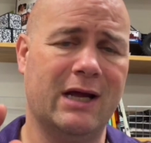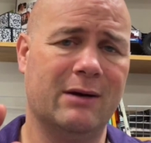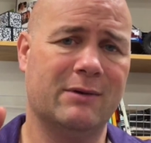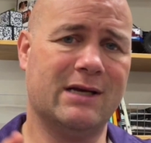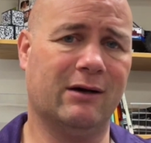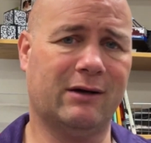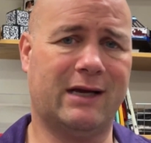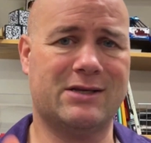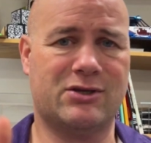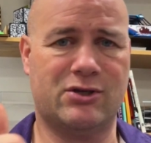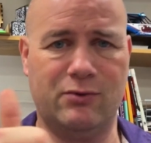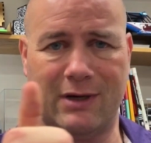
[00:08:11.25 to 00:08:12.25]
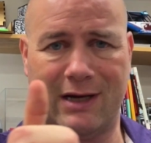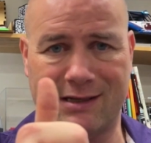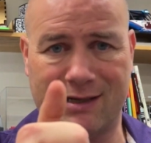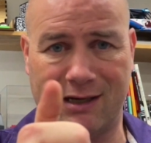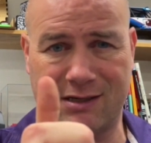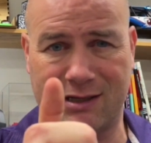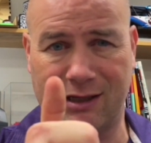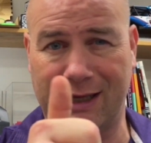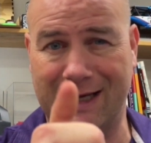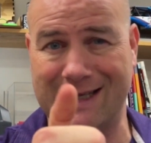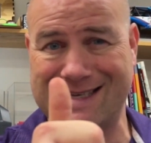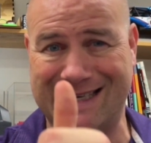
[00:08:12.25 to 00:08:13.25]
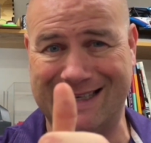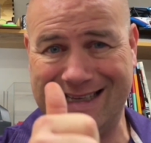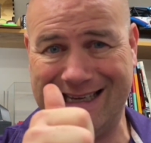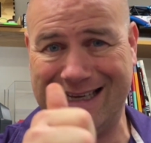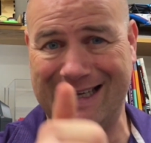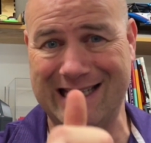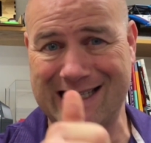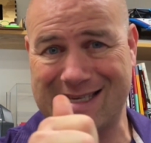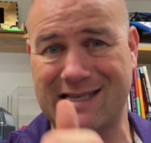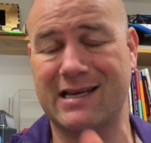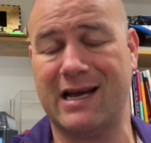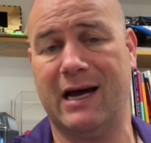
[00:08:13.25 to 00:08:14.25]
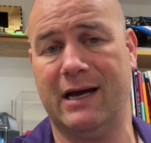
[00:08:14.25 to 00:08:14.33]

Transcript: Tell kids do not touch the lens on the inside.